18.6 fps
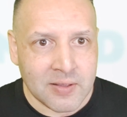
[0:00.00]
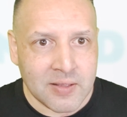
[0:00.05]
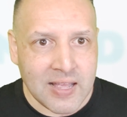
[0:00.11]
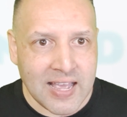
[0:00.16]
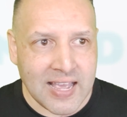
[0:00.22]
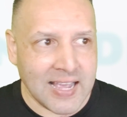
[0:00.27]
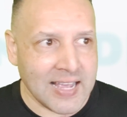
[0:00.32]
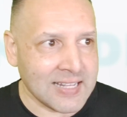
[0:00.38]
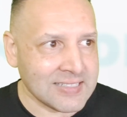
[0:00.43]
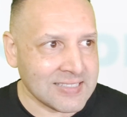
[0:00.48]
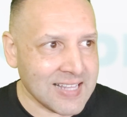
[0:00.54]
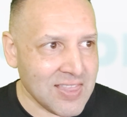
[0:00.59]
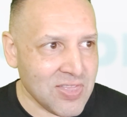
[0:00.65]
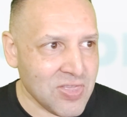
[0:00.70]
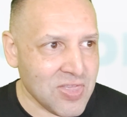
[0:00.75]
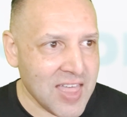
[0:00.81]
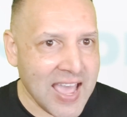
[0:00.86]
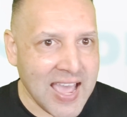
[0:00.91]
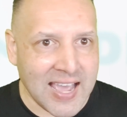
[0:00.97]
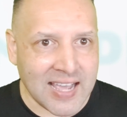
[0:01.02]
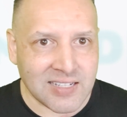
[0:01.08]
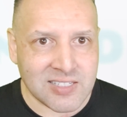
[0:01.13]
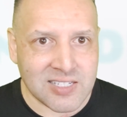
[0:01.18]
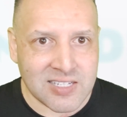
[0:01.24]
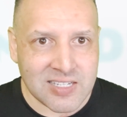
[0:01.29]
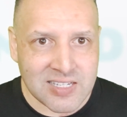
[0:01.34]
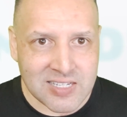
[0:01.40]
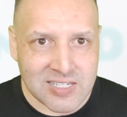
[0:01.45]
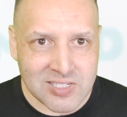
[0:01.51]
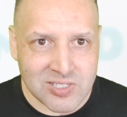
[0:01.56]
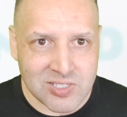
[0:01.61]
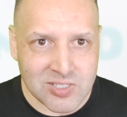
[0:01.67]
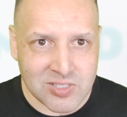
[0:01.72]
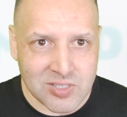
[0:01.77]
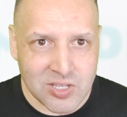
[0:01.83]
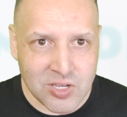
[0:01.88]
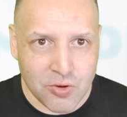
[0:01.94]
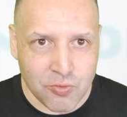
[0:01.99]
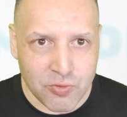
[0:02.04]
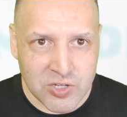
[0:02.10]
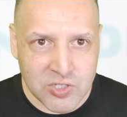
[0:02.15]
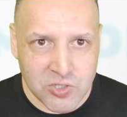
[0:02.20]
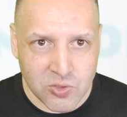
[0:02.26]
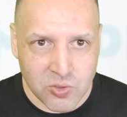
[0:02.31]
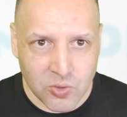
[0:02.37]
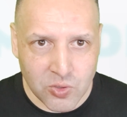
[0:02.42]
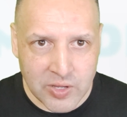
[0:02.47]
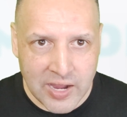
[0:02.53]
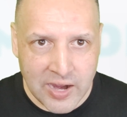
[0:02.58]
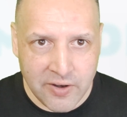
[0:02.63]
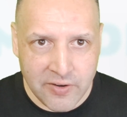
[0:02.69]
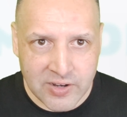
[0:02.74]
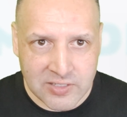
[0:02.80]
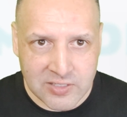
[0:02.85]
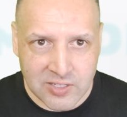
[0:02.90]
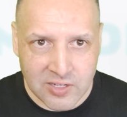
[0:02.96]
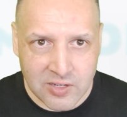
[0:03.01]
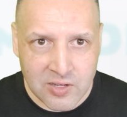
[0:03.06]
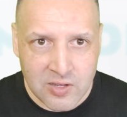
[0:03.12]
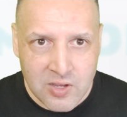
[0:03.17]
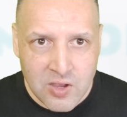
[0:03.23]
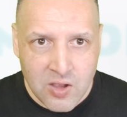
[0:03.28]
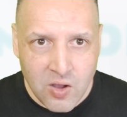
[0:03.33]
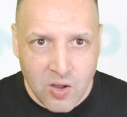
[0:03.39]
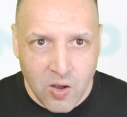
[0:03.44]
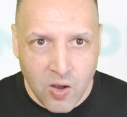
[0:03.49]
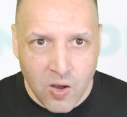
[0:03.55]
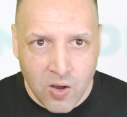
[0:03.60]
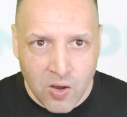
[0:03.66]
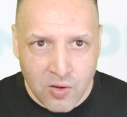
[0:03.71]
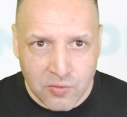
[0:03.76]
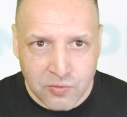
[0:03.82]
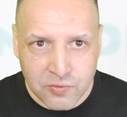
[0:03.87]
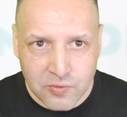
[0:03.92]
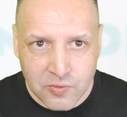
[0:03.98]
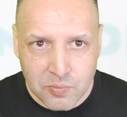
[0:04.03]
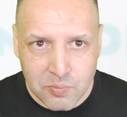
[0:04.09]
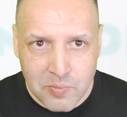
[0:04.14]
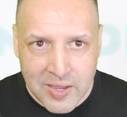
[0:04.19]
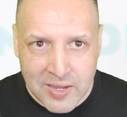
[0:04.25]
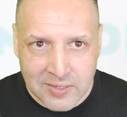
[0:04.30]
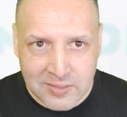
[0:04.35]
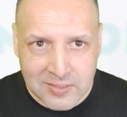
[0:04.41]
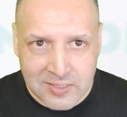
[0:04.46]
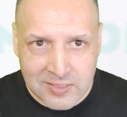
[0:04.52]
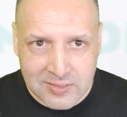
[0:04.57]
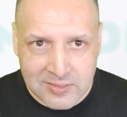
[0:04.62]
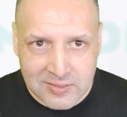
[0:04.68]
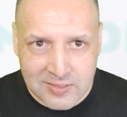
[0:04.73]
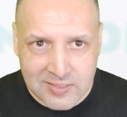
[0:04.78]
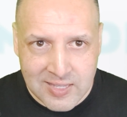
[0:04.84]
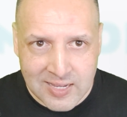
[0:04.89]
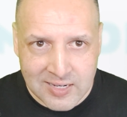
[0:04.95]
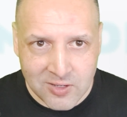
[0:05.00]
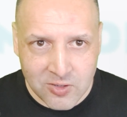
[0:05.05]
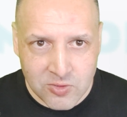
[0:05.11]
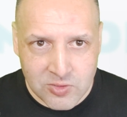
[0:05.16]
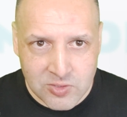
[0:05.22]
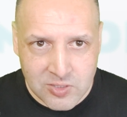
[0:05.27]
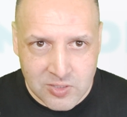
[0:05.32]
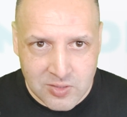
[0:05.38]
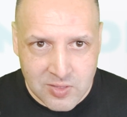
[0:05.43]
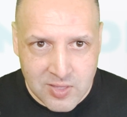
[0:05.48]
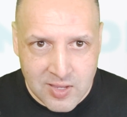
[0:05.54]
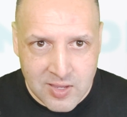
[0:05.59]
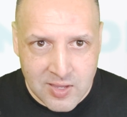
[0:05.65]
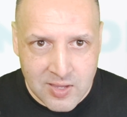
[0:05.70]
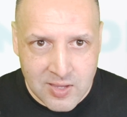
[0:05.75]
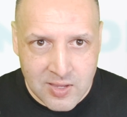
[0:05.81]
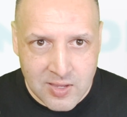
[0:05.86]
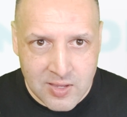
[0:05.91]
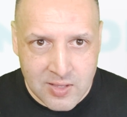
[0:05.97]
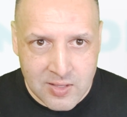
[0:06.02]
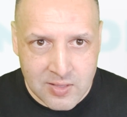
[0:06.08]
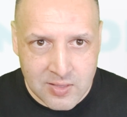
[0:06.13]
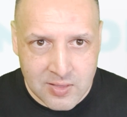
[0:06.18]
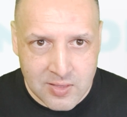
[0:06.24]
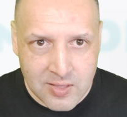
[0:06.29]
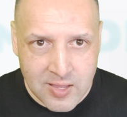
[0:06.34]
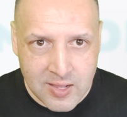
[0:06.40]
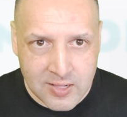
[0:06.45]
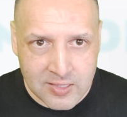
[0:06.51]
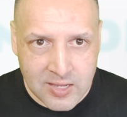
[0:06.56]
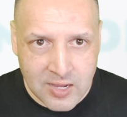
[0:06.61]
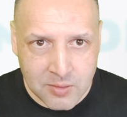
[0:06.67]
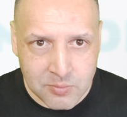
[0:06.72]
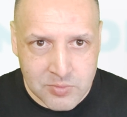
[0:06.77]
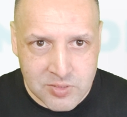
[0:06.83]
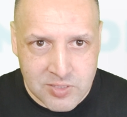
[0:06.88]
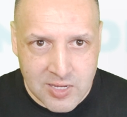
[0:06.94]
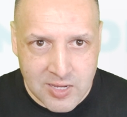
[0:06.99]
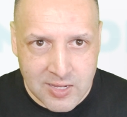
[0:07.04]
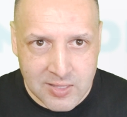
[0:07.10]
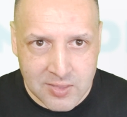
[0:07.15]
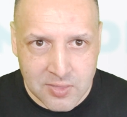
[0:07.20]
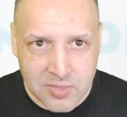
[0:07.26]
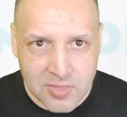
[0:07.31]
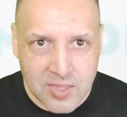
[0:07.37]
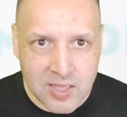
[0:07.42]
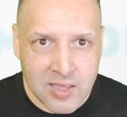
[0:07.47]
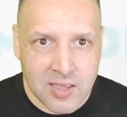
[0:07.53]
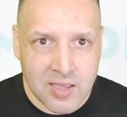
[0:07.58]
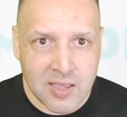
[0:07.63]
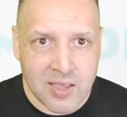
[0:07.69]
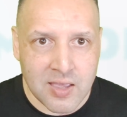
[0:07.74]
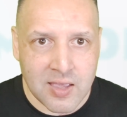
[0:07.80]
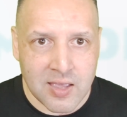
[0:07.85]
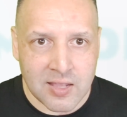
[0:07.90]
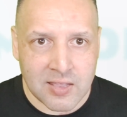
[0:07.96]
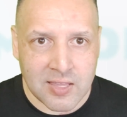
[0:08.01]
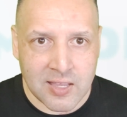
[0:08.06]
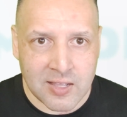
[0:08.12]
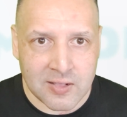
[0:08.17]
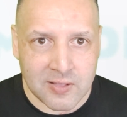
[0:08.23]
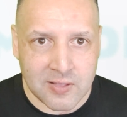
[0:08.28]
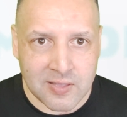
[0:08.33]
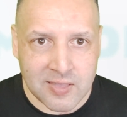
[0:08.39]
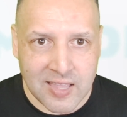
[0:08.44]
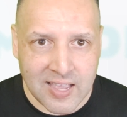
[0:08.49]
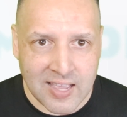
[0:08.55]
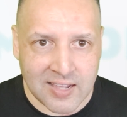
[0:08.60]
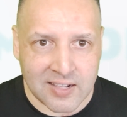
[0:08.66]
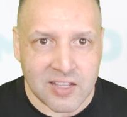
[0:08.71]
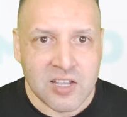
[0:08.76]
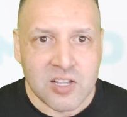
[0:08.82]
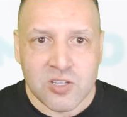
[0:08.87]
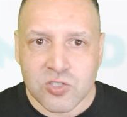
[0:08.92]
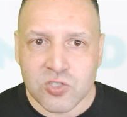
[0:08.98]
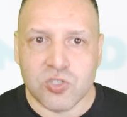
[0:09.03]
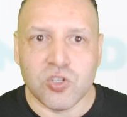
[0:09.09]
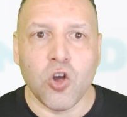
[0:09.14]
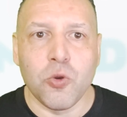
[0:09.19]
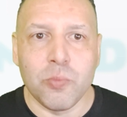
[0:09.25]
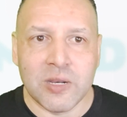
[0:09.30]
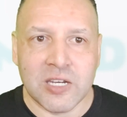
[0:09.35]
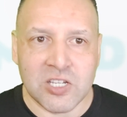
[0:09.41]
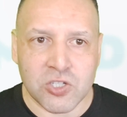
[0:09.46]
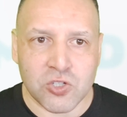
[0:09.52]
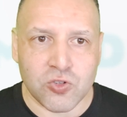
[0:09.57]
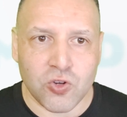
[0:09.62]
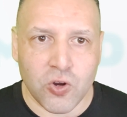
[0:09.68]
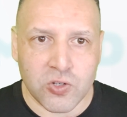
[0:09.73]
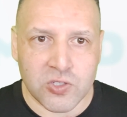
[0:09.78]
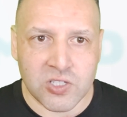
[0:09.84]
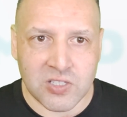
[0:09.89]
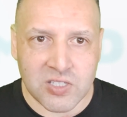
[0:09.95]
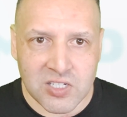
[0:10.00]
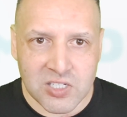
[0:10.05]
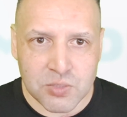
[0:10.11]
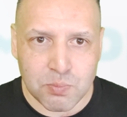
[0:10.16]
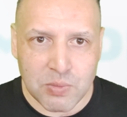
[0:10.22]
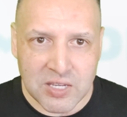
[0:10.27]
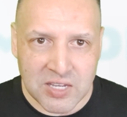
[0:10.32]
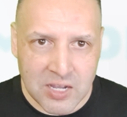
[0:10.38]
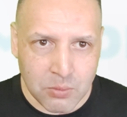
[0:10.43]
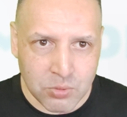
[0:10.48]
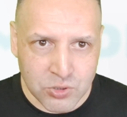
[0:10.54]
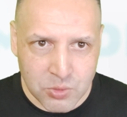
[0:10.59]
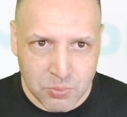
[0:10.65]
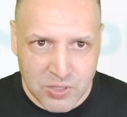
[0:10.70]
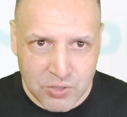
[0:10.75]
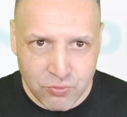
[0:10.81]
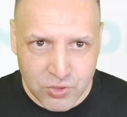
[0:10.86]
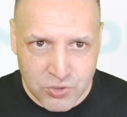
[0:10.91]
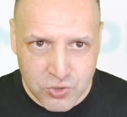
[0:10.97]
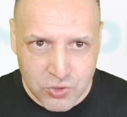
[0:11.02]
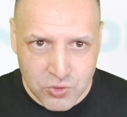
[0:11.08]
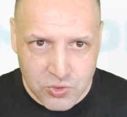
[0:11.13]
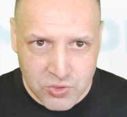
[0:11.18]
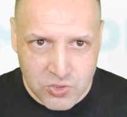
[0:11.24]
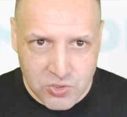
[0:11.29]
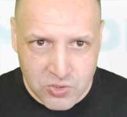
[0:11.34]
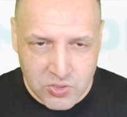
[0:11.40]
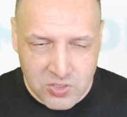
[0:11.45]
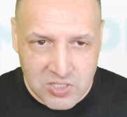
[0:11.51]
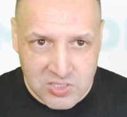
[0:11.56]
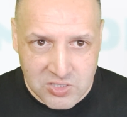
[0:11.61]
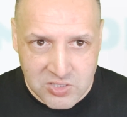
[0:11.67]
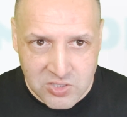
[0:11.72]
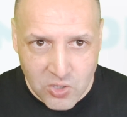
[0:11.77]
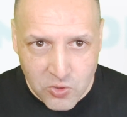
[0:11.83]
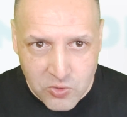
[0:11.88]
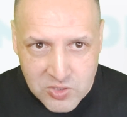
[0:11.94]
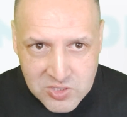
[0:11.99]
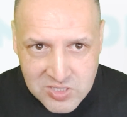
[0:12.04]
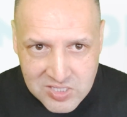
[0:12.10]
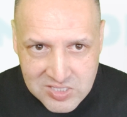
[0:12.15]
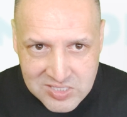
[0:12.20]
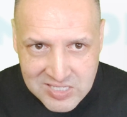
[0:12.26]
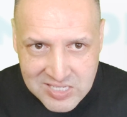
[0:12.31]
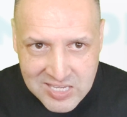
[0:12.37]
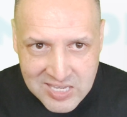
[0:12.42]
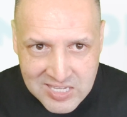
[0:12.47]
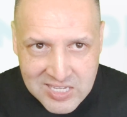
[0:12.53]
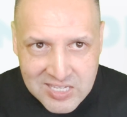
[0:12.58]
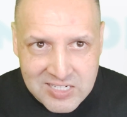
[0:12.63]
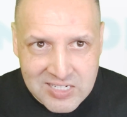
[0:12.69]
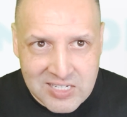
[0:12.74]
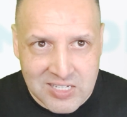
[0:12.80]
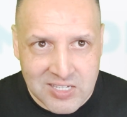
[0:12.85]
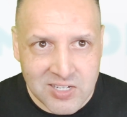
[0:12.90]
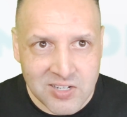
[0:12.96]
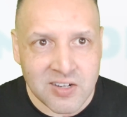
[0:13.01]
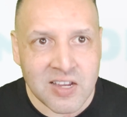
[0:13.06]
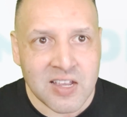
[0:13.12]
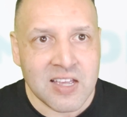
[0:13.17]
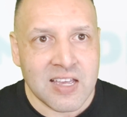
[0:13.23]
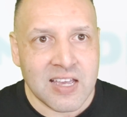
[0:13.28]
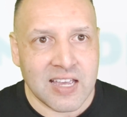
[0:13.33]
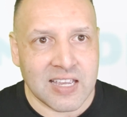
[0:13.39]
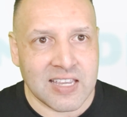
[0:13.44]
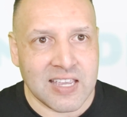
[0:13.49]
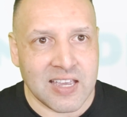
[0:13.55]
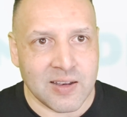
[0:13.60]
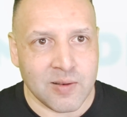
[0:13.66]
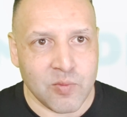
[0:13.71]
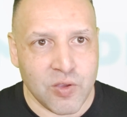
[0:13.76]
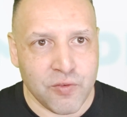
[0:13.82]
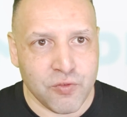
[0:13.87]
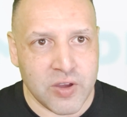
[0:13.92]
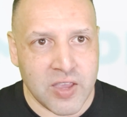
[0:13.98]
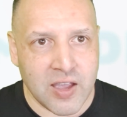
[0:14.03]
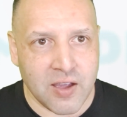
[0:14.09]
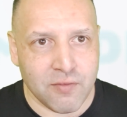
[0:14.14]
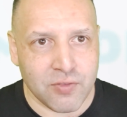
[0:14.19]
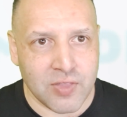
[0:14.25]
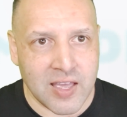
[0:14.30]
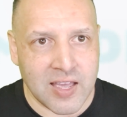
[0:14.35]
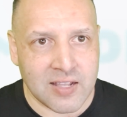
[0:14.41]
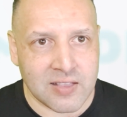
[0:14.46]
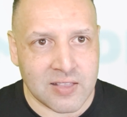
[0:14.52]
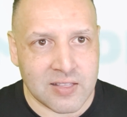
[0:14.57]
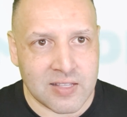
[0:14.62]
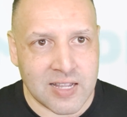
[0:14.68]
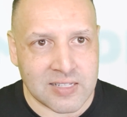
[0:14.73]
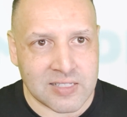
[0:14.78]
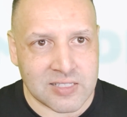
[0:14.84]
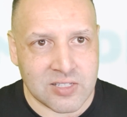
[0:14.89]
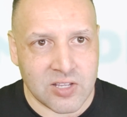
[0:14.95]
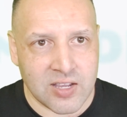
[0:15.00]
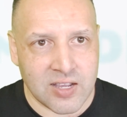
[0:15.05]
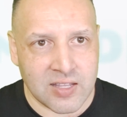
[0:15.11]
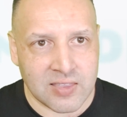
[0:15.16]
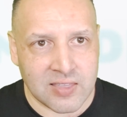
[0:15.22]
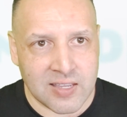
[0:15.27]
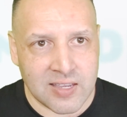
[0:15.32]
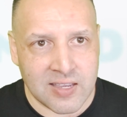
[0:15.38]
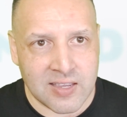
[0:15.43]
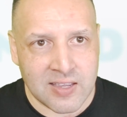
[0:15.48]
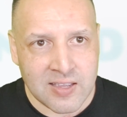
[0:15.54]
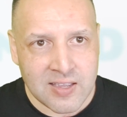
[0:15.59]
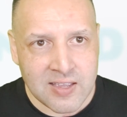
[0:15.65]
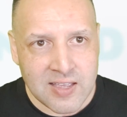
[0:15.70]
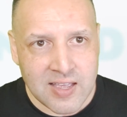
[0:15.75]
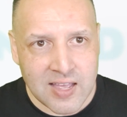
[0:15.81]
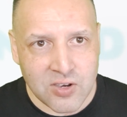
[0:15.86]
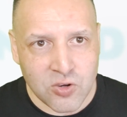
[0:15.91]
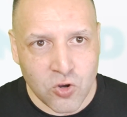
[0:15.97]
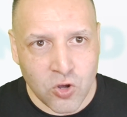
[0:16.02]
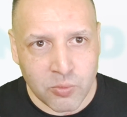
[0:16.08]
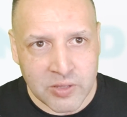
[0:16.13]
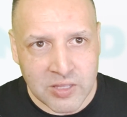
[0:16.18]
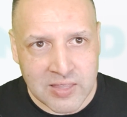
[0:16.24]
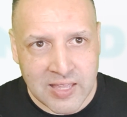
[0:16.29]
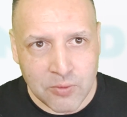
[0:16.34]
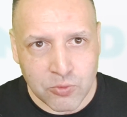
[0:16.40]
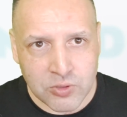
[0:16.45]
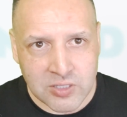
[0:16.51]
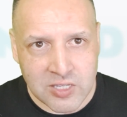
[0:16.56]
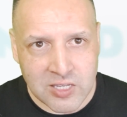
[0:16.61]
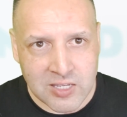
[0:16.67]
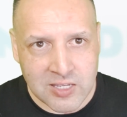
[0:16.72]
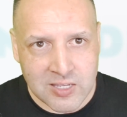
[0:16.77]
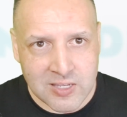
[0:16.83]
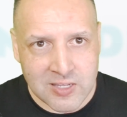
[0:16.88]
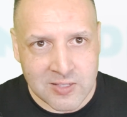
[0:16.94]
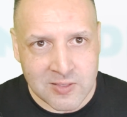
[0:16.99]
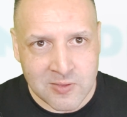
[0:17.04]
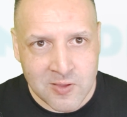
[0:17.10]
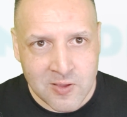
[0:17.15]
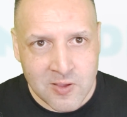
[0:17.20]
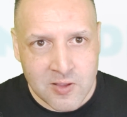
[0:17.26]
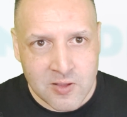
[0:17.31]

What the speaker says: And that is the original character of bang, ding. That goes in there, and that comes down there, and then that. So many strokes in this being able to be reduced to this. Notice this kick in here. Again, if we have that, that's down there, and normally that would kick in.